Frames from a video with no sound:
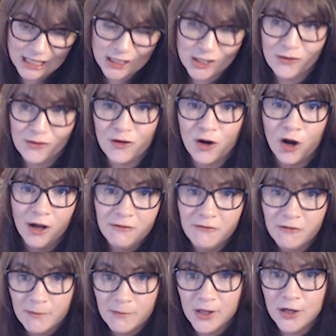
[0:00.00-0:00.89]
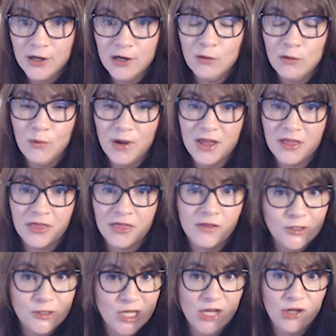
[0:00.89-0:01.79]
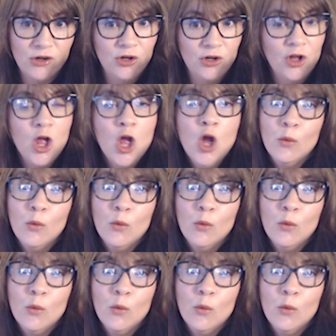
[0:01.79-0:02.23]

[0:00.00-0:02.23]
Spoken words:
So if you're unfamiliar with the channel,